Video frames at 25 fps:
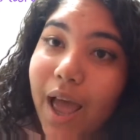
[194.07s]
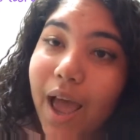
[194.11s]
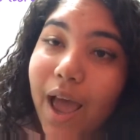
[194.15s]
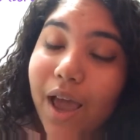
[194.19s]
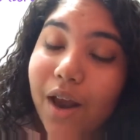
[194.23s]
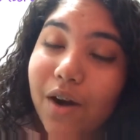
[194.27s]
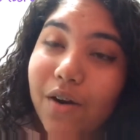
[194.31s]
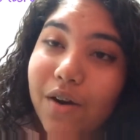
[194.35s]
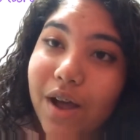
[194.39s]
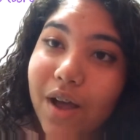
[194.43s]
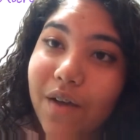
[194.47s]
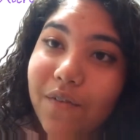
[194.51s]

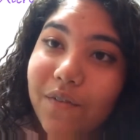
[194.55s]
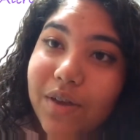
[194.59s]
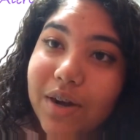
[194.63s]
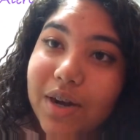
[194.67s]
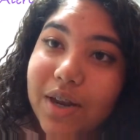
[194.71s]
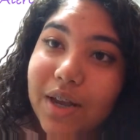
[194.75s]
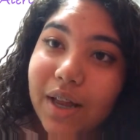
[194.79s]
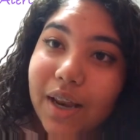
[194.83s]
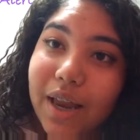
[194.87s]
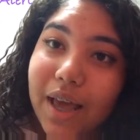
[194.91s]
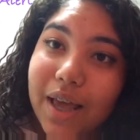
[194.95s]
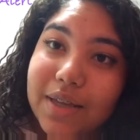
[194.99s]
I don't have
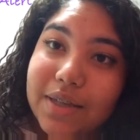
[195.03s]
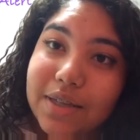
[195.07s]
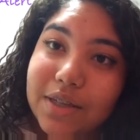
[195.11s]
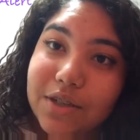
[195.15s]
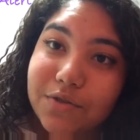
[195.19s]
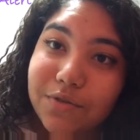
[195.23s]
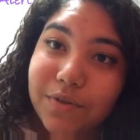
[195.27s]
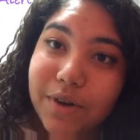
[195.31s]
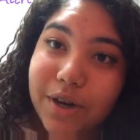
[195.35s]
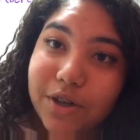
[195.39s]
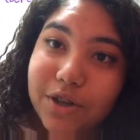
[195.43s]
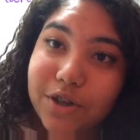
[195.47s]
any
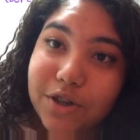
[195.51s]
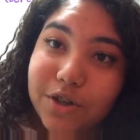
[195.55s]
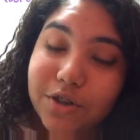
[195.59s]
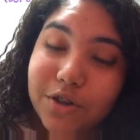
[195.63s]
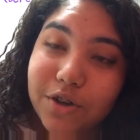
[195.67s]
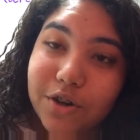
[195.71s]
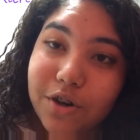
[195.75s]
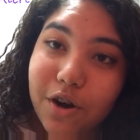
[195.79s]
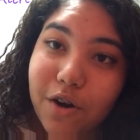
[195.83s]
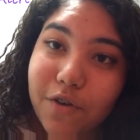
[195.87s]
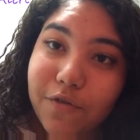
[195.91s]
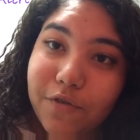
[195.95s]
classes
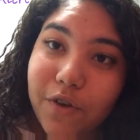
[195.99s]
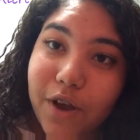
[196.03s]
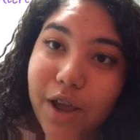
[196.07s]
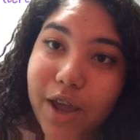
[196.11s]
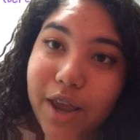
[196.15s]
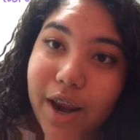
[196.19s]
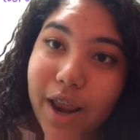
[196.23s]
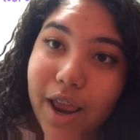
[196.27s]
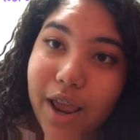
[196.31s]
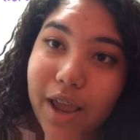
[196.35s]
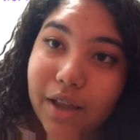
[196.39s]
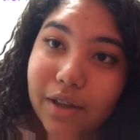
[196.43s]
registered on
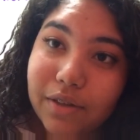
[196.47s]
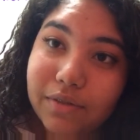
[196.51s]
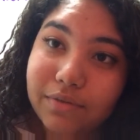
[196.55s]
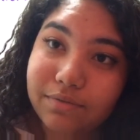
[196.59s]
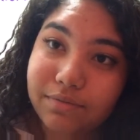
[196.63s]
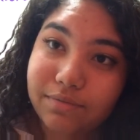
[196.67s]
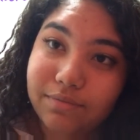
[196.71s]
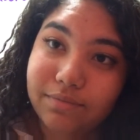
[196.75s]
Friday.